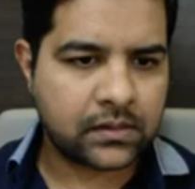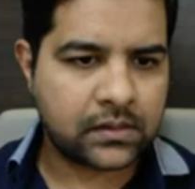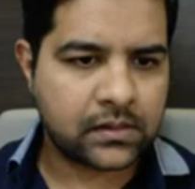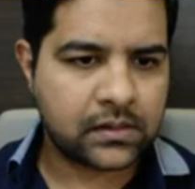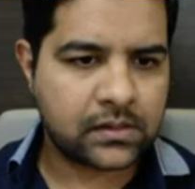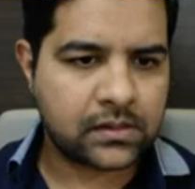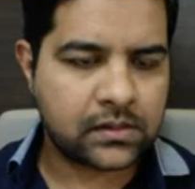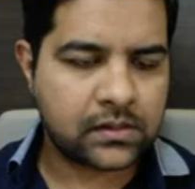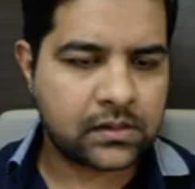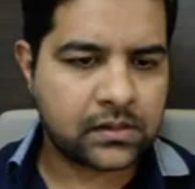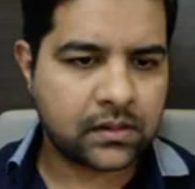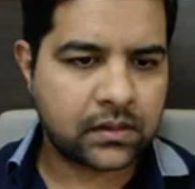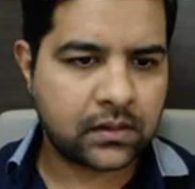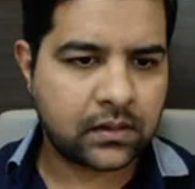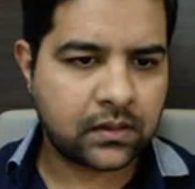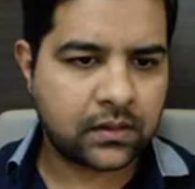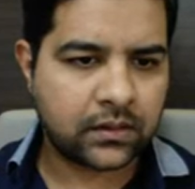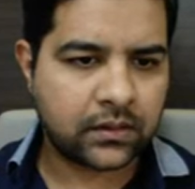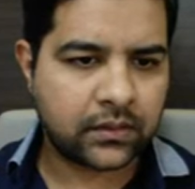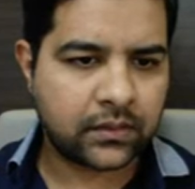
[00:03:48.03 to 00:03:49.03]
is a
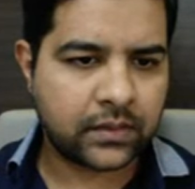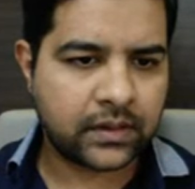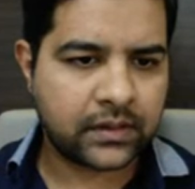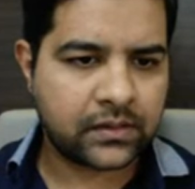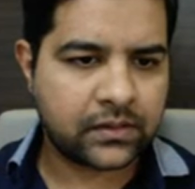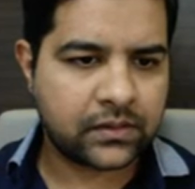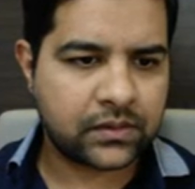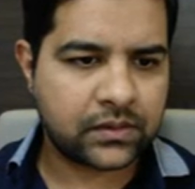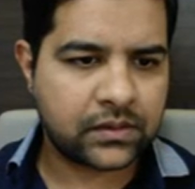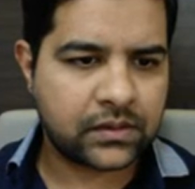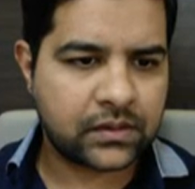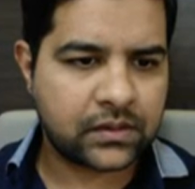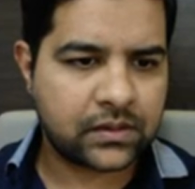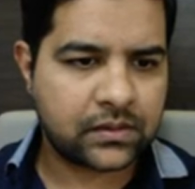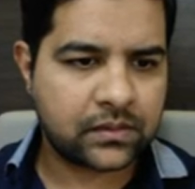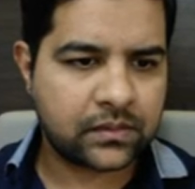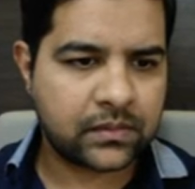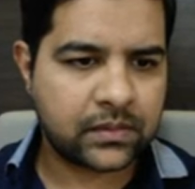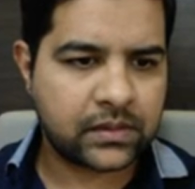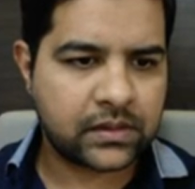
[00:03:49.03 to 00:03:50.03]
long domain, so this
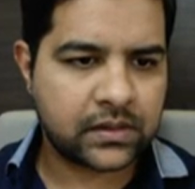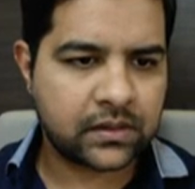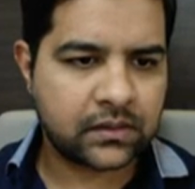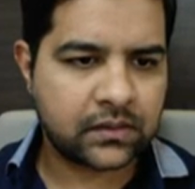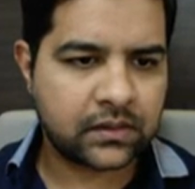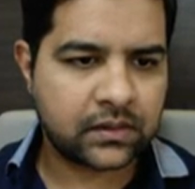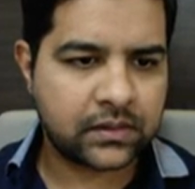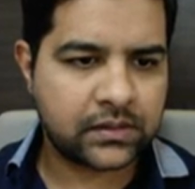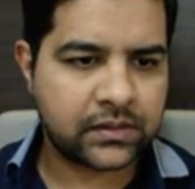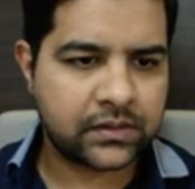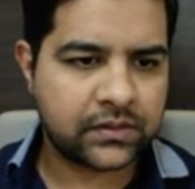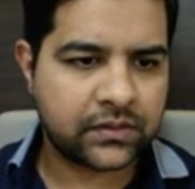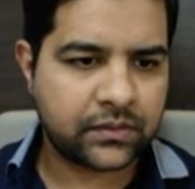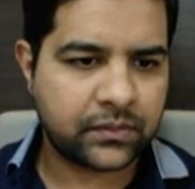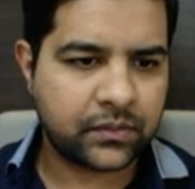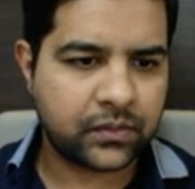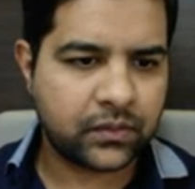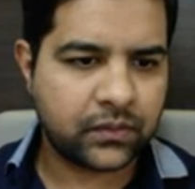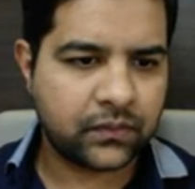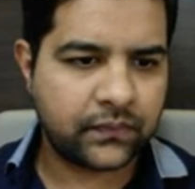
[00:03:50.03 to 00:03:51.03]
is missing. I'll just
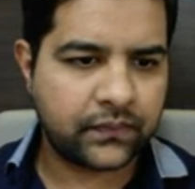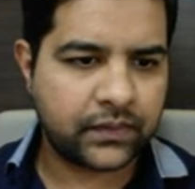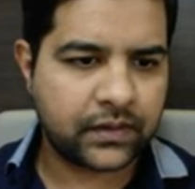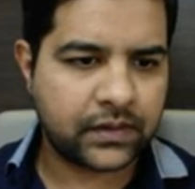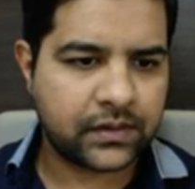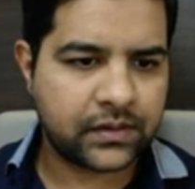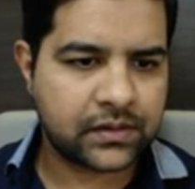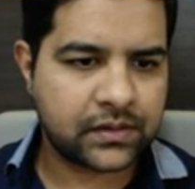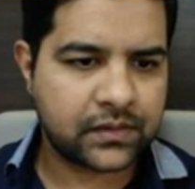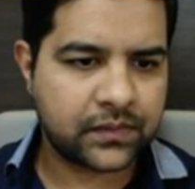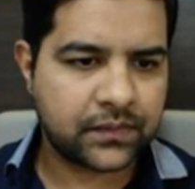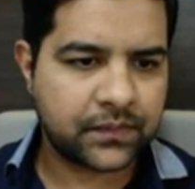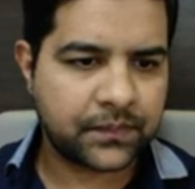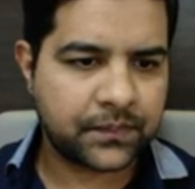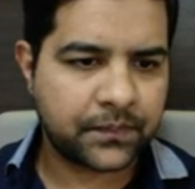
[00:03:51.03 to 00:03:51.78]
remove this.